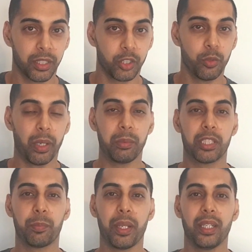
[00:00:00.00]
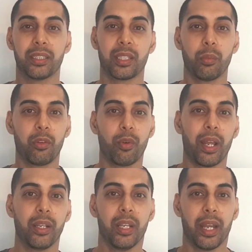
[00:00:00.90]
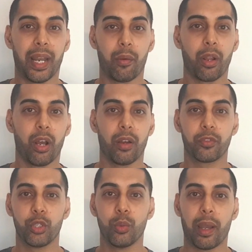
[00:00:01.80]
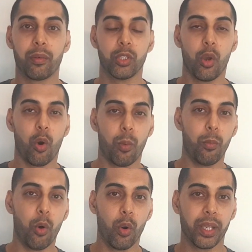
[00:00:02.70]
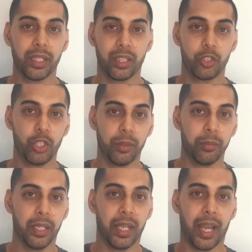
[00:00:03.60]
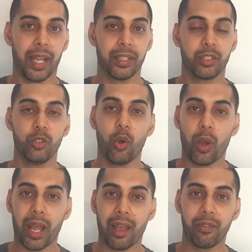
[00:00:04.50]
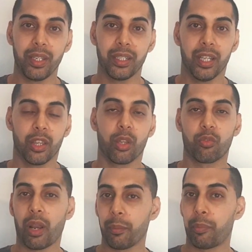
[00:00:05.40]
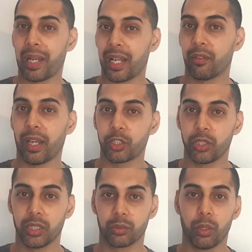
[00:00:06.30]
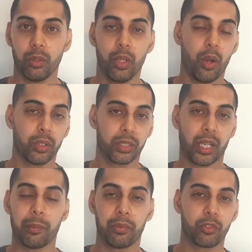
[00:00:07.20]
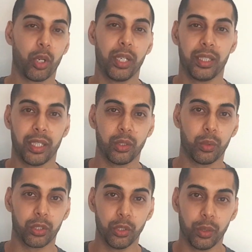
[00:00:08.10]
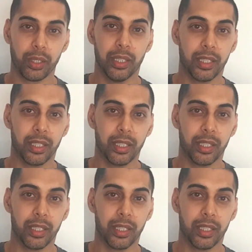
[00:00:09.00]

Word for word: You may be spending somewhere around an hour and a half, two hours or more in the gym and not having the right plan of action as well on the type of training that you are doing